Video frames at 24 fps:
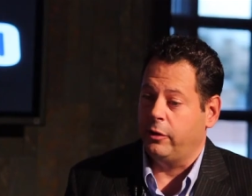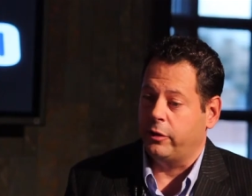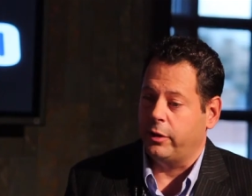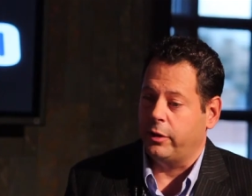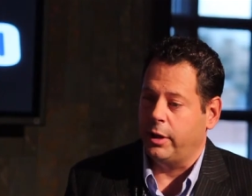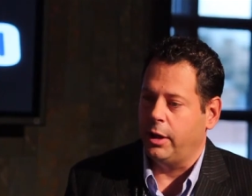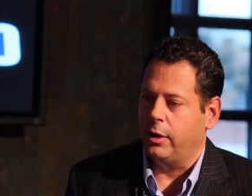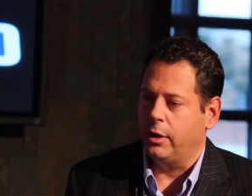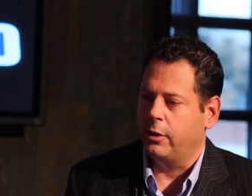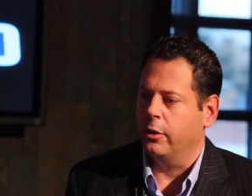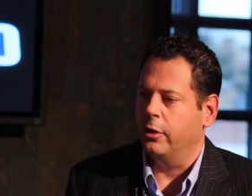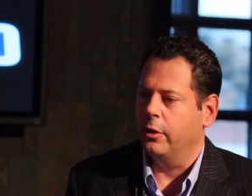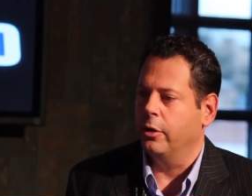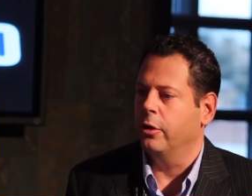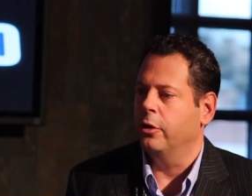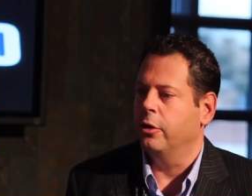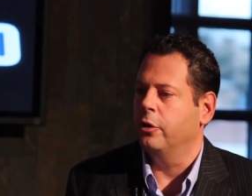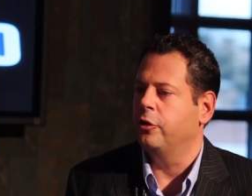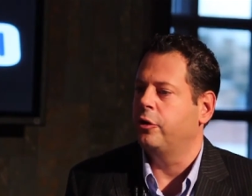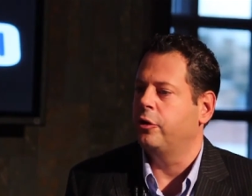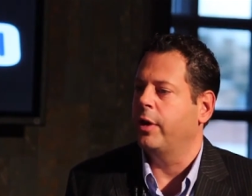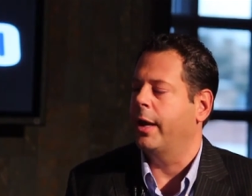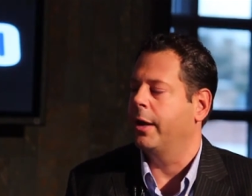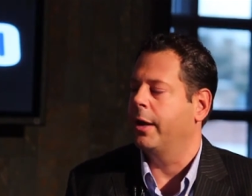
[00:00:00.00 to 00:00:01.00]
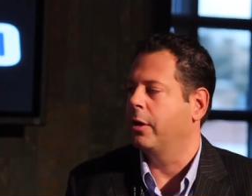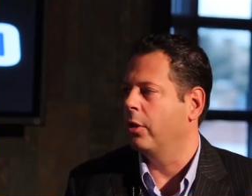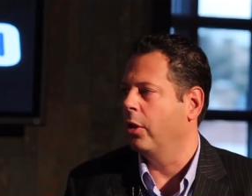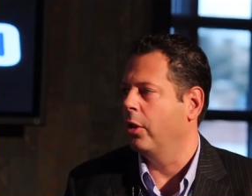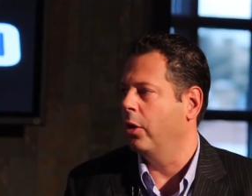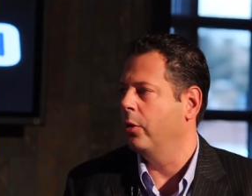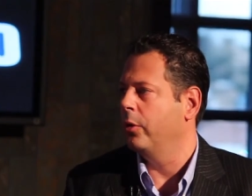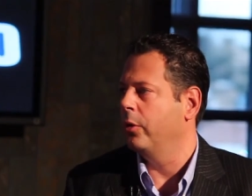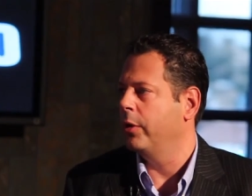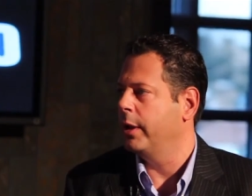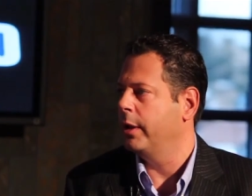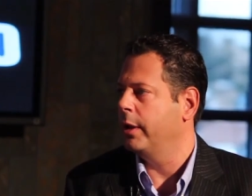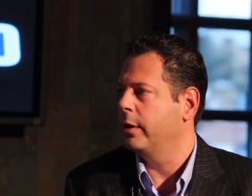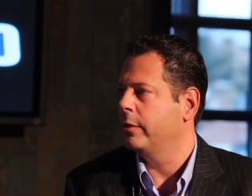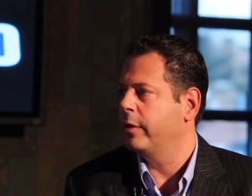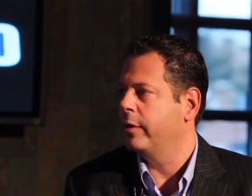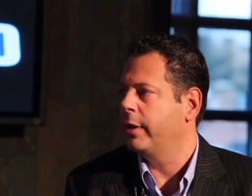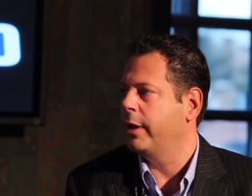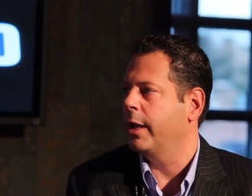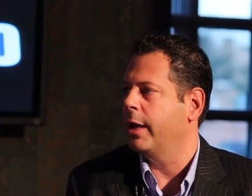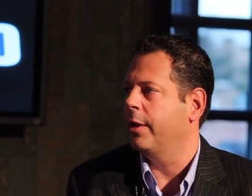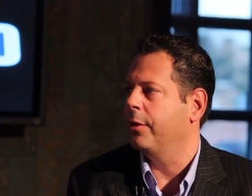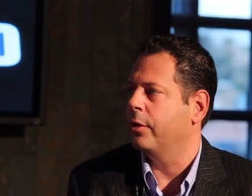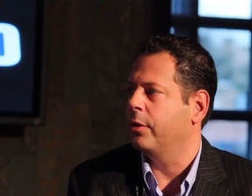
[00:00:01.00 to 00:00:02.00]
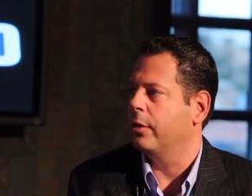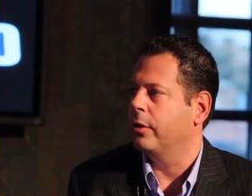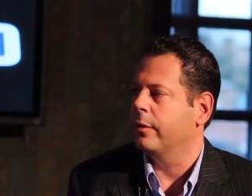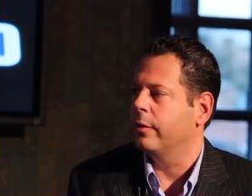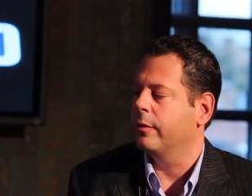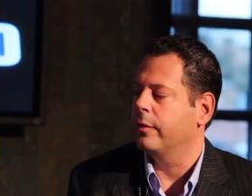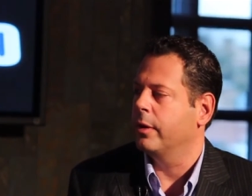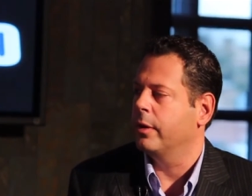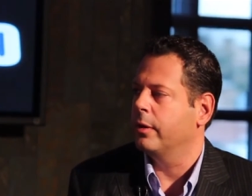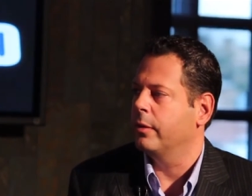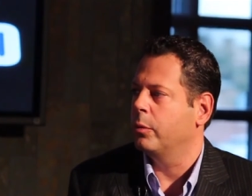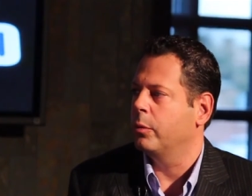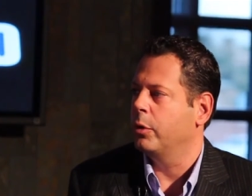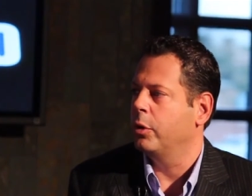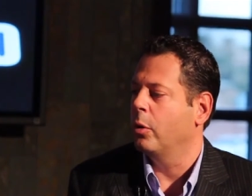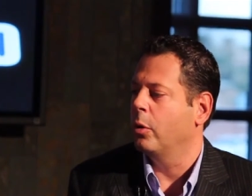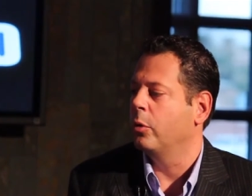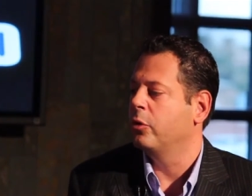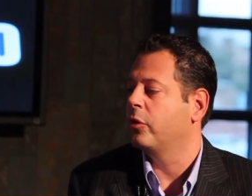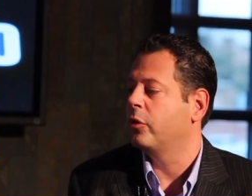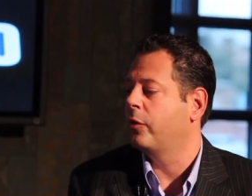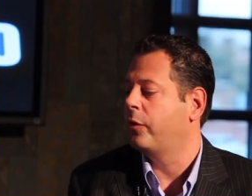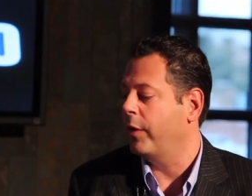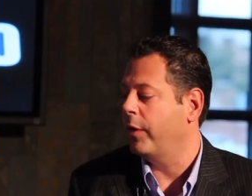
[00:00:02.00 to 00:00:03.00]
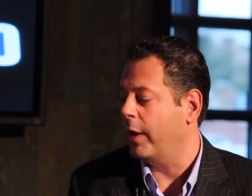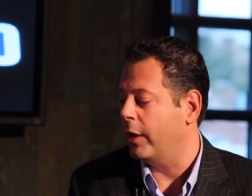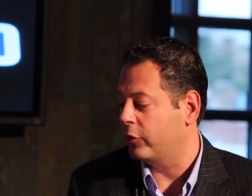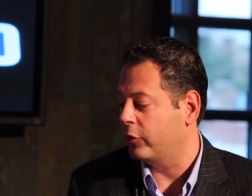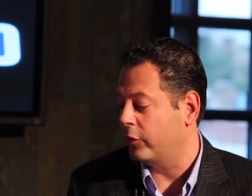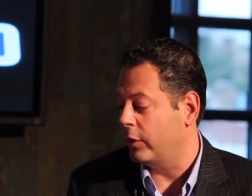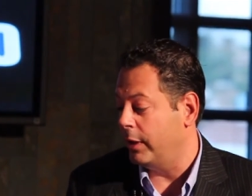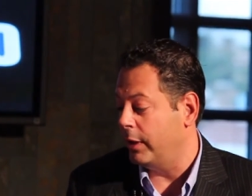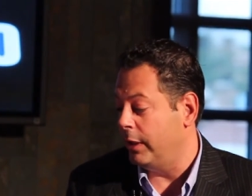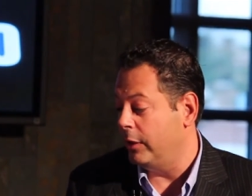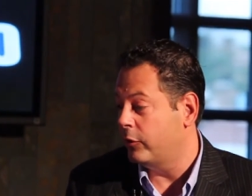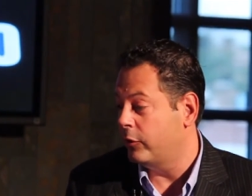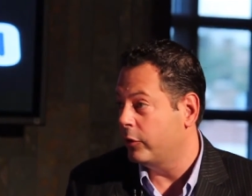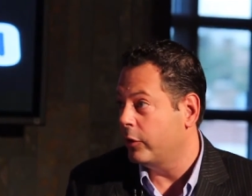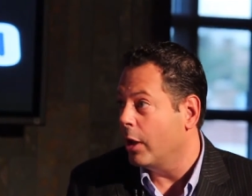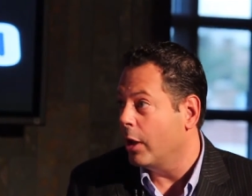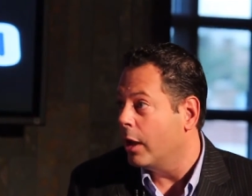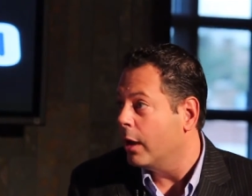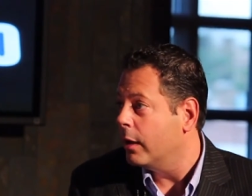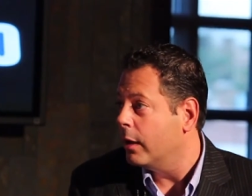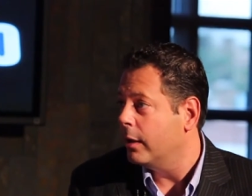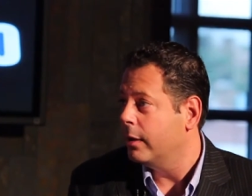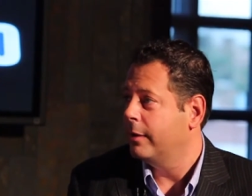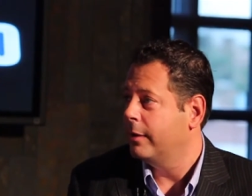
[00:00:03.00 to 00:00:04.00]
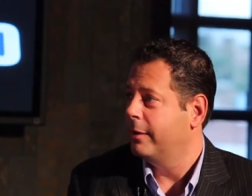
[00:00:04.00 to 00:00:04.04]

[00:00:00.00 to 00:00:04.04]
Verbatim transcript: sneakers and clothing together? Uh, were you always a fashionista?